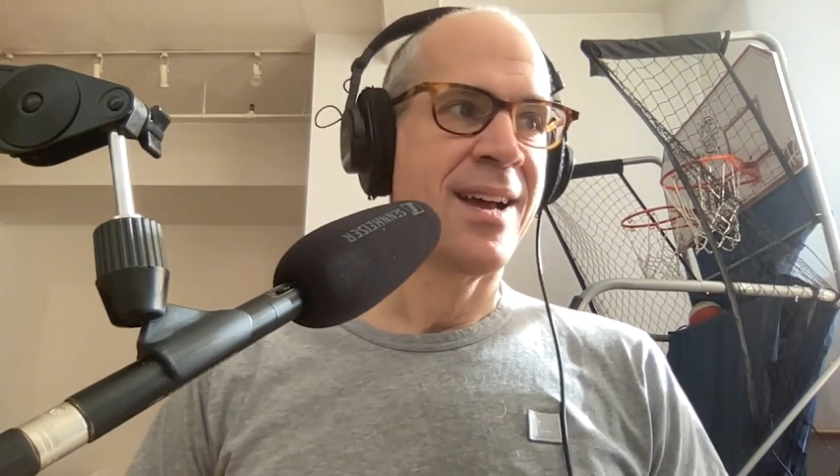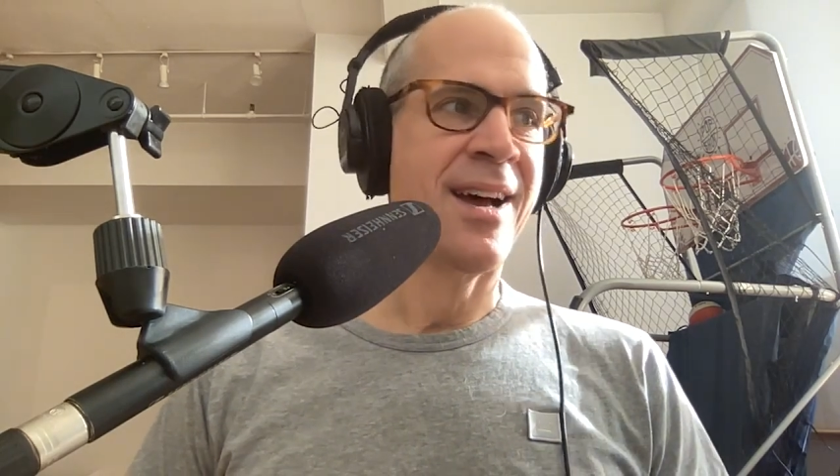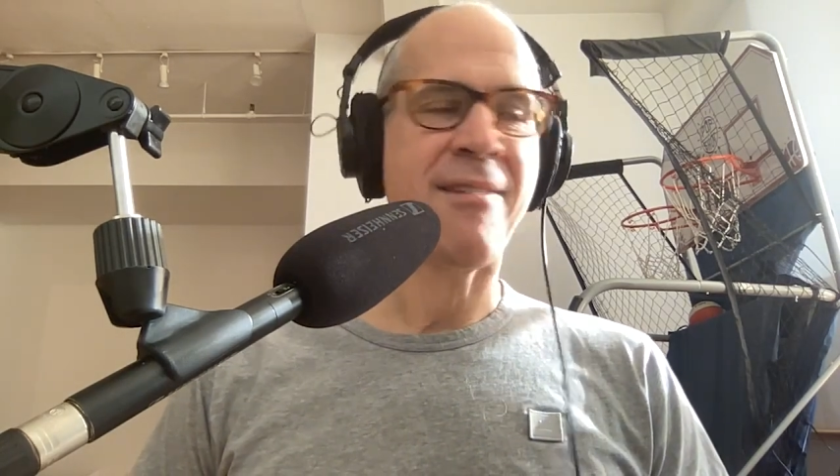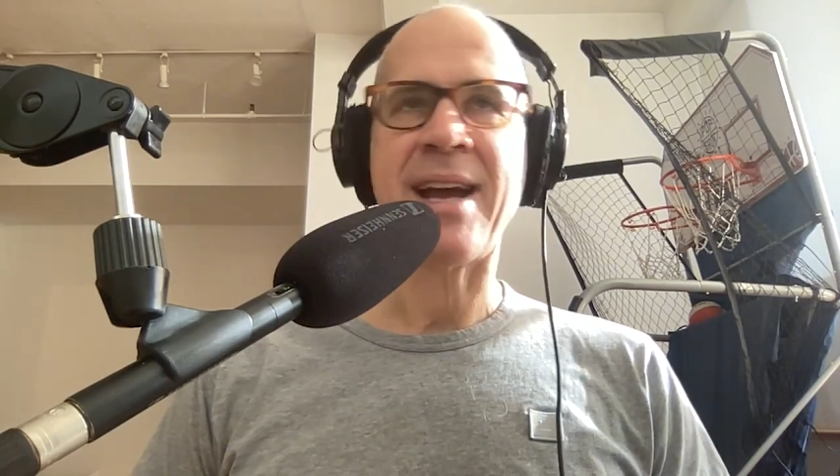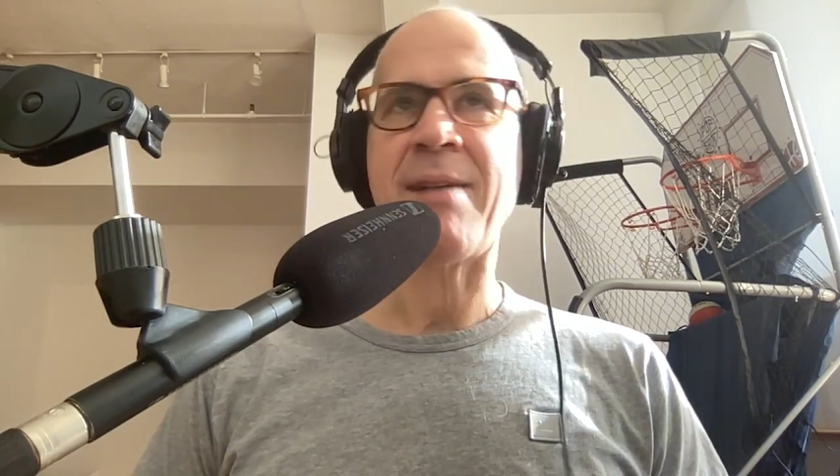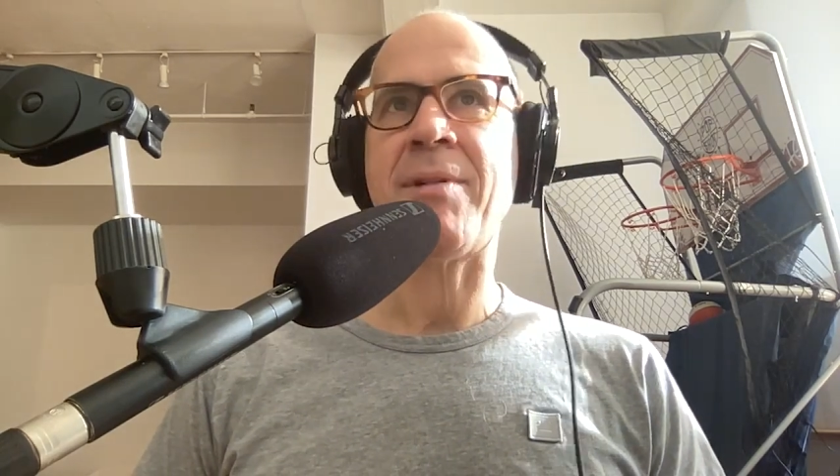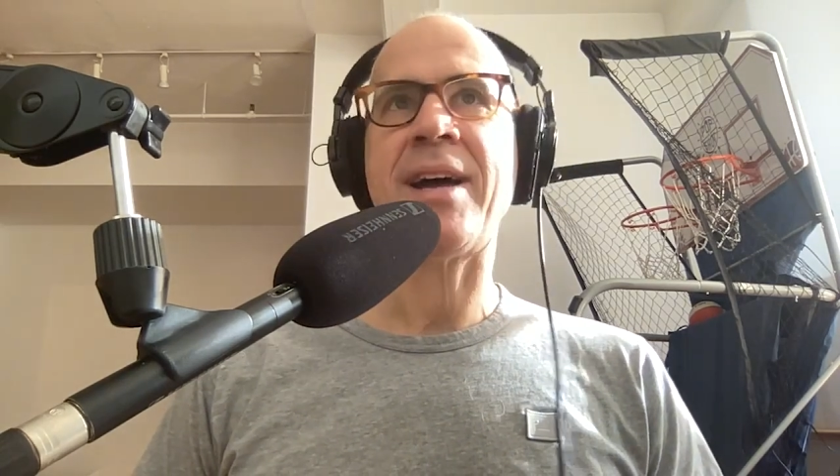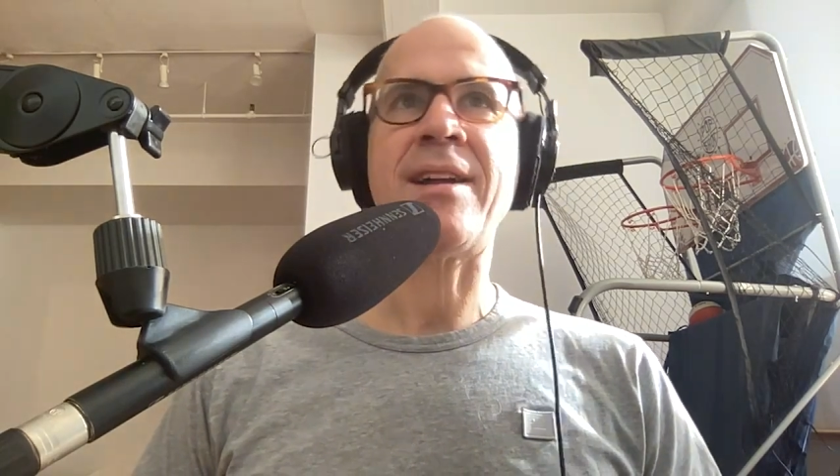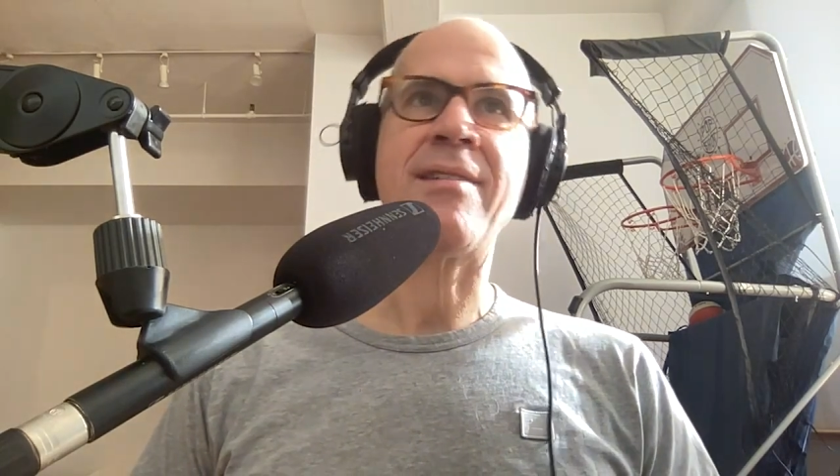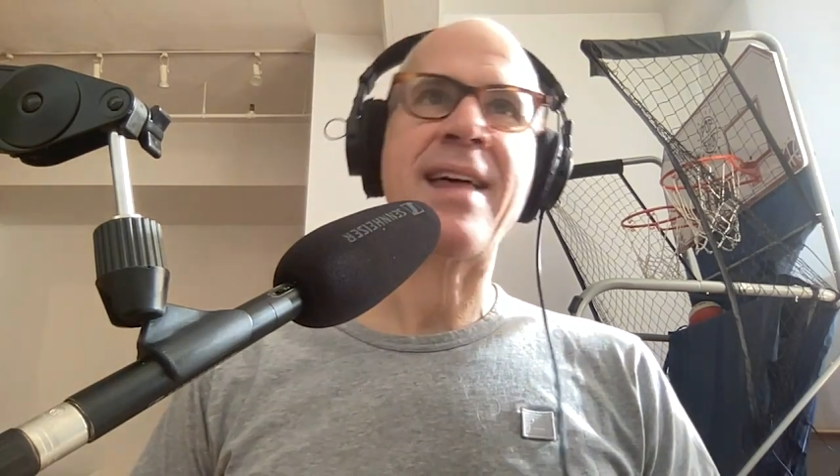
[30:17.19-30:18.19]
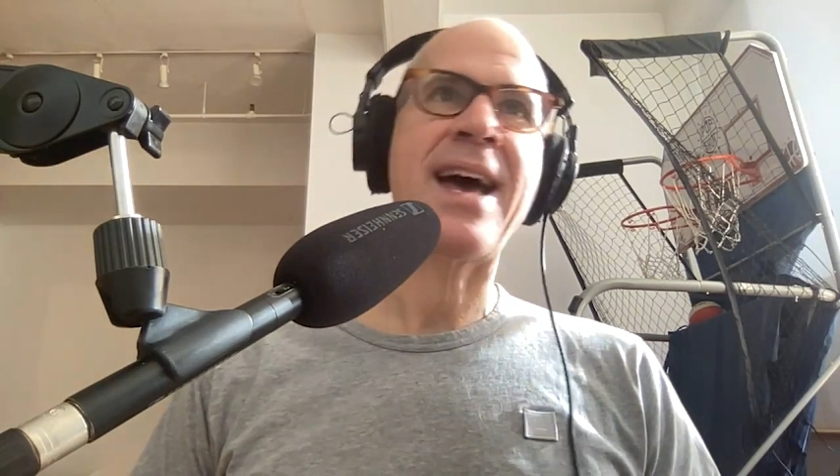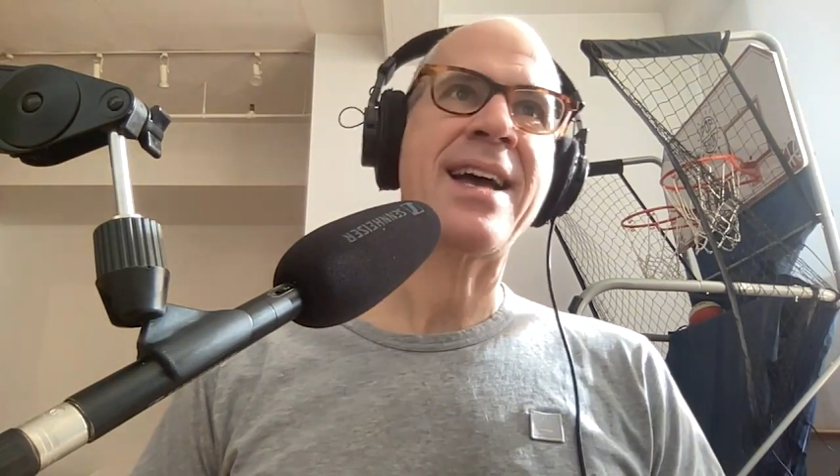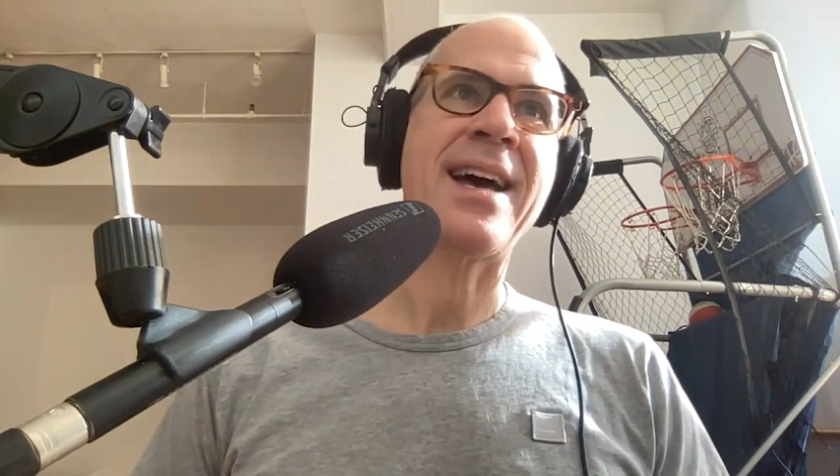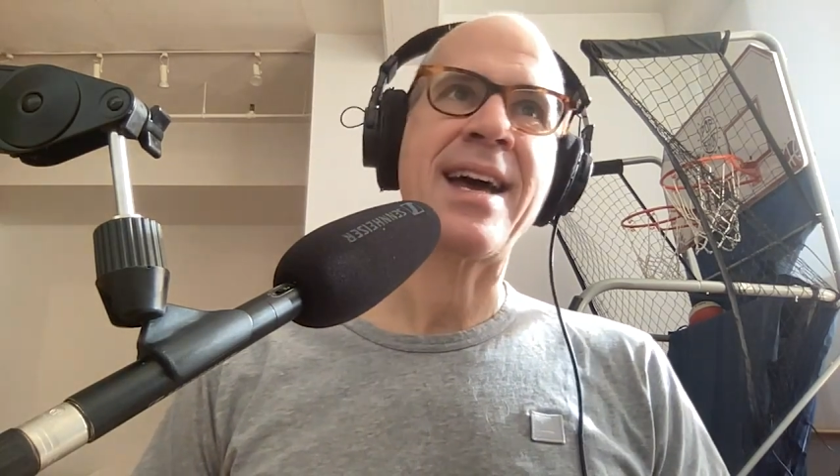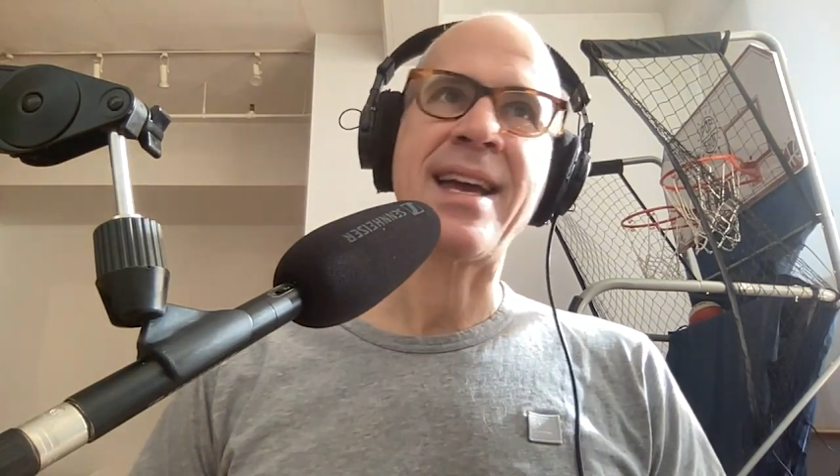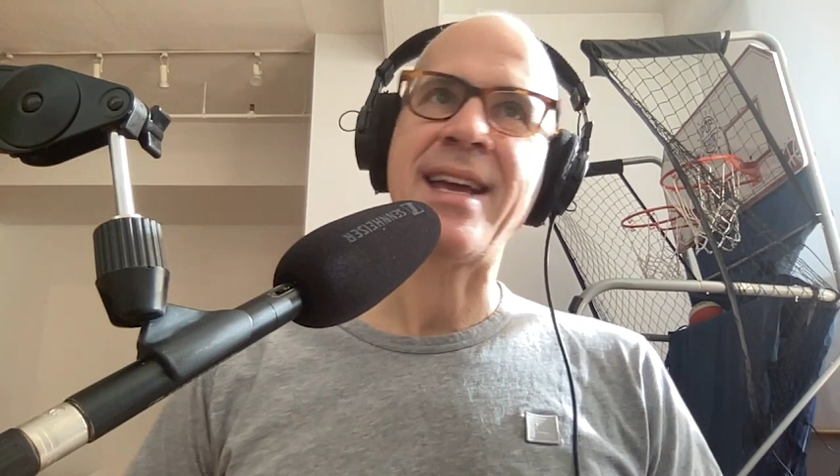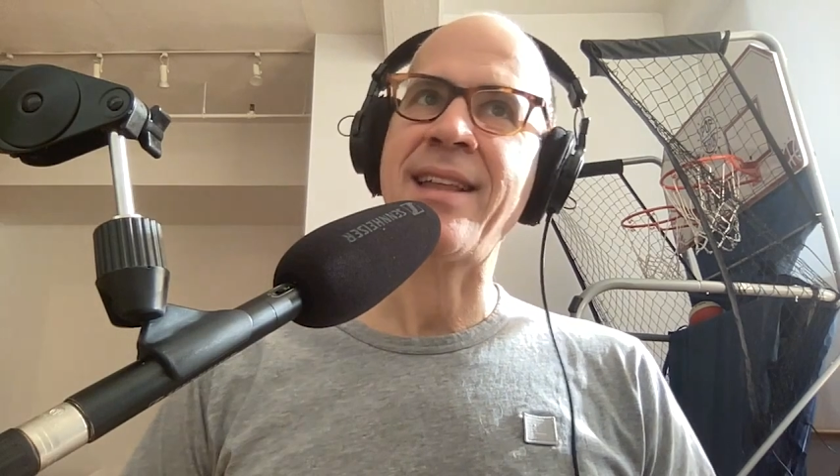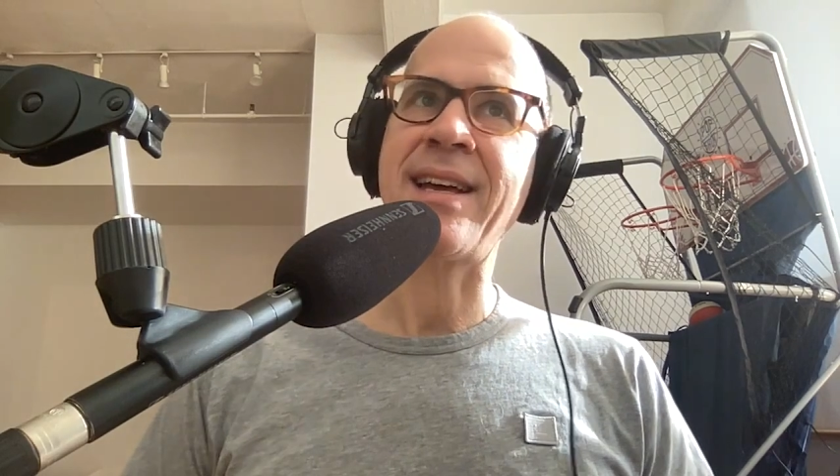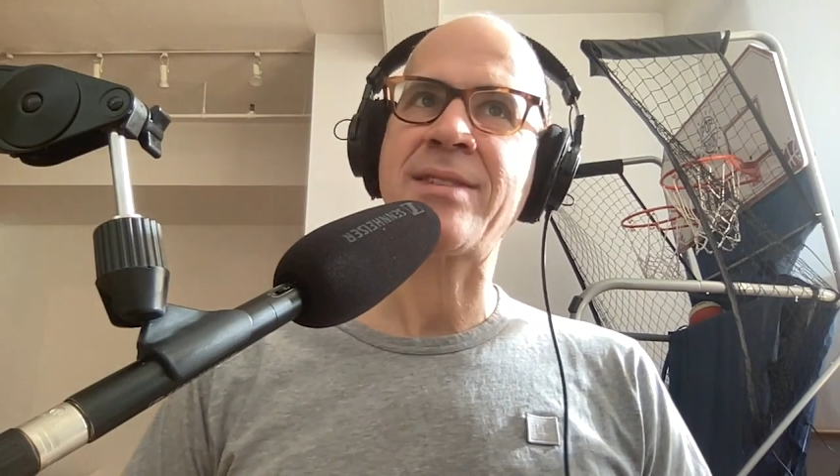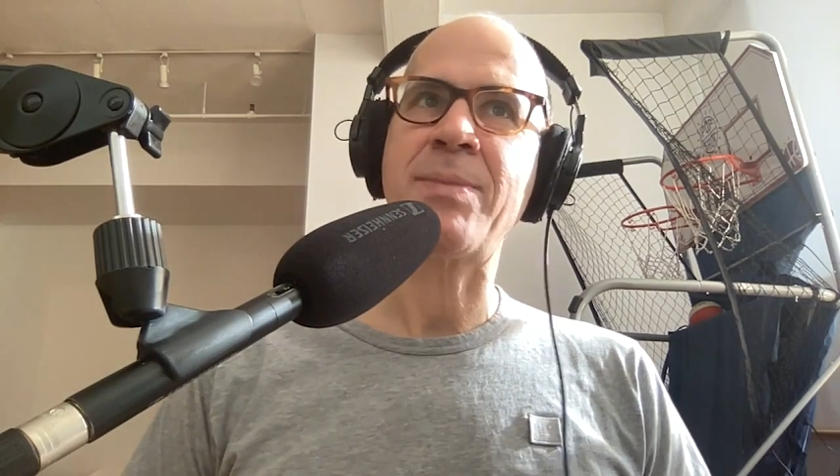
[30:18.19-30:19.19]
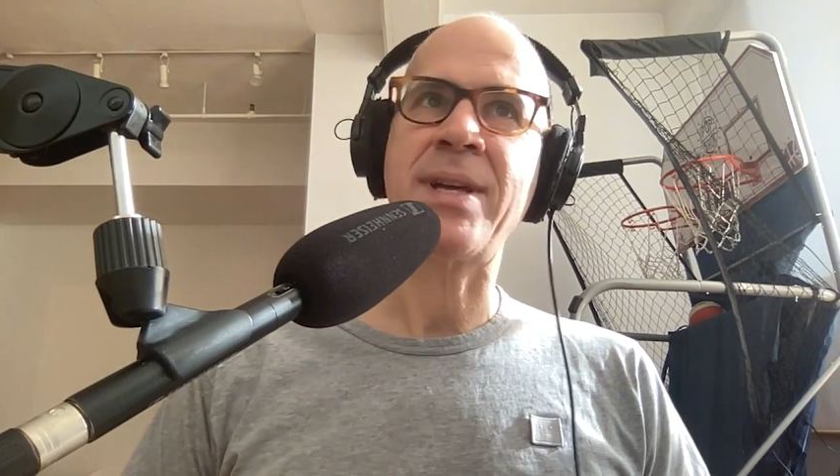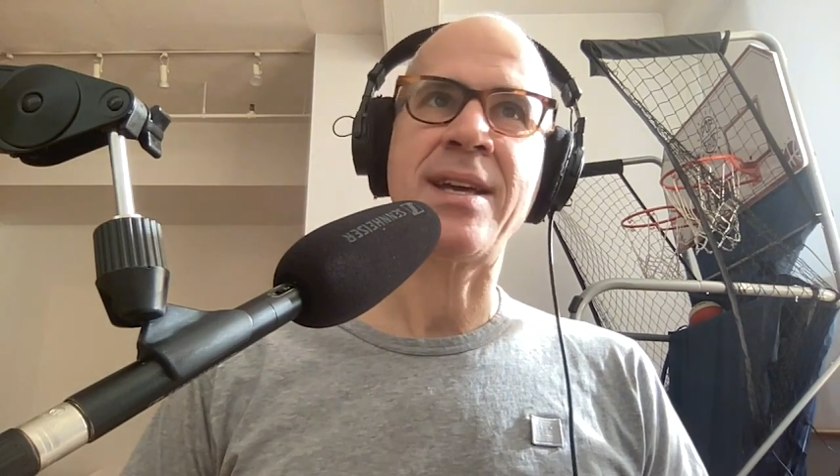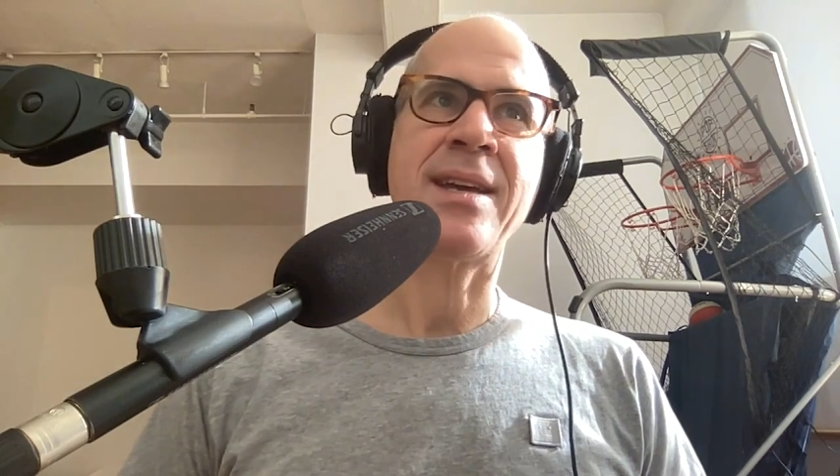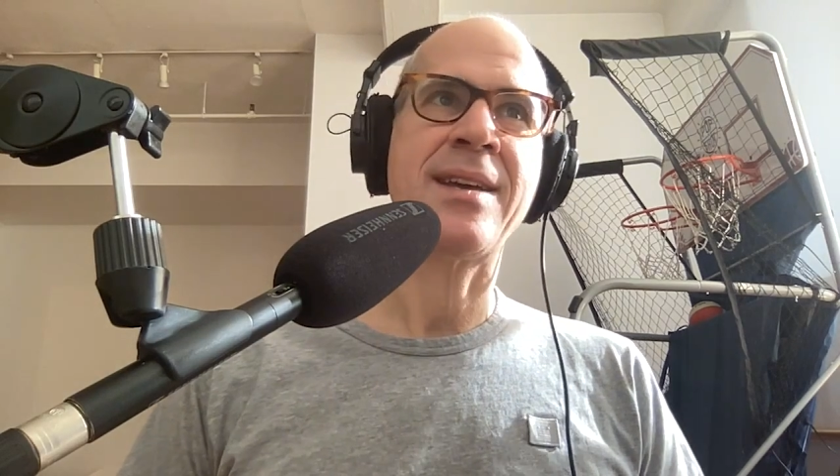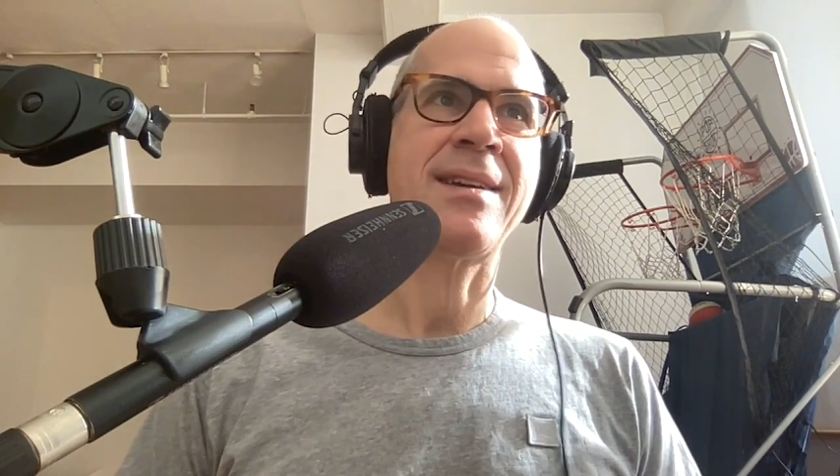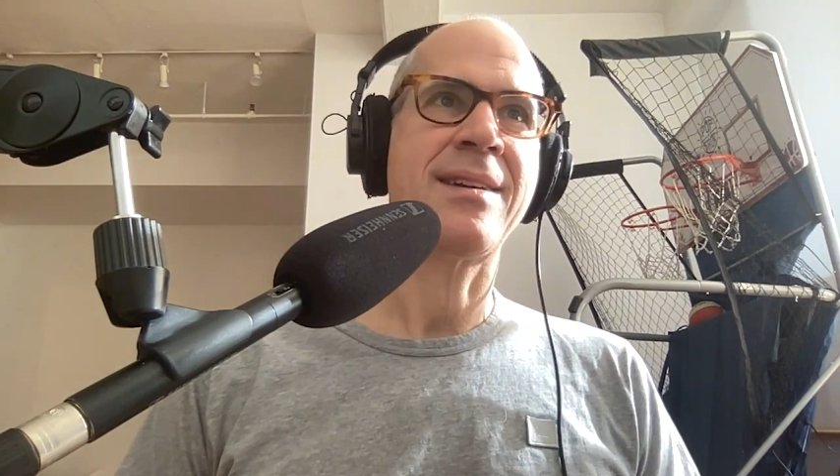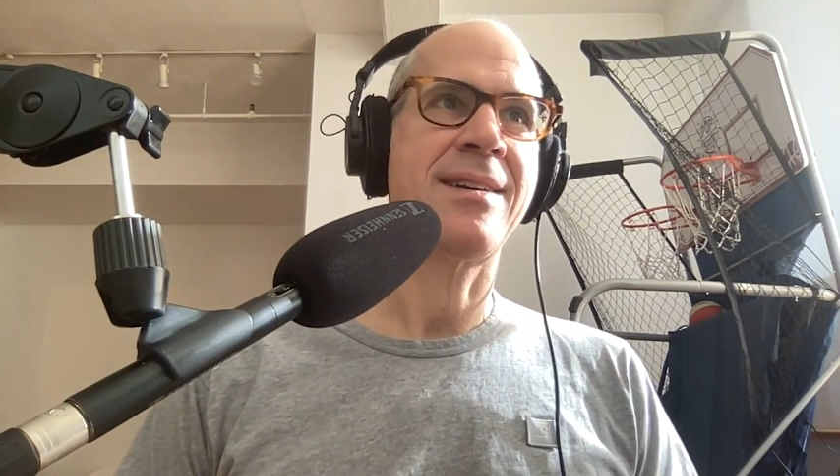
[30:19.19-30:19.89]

all right, well, I know that guy, he likes me.